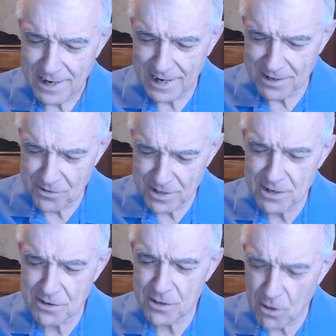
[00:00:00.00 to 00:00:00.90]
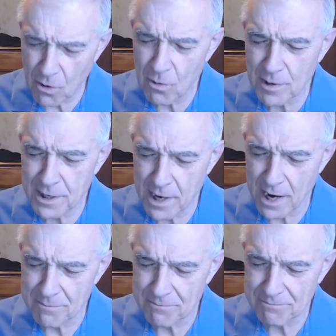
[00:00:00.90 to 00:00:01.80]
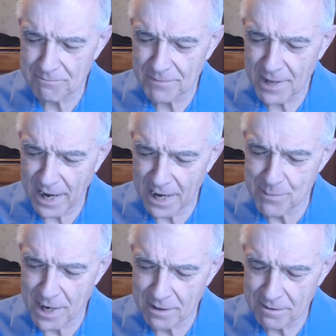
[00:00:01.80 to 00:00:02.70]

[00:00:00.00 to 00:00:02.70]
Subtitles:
In Jesus' holy name, amen.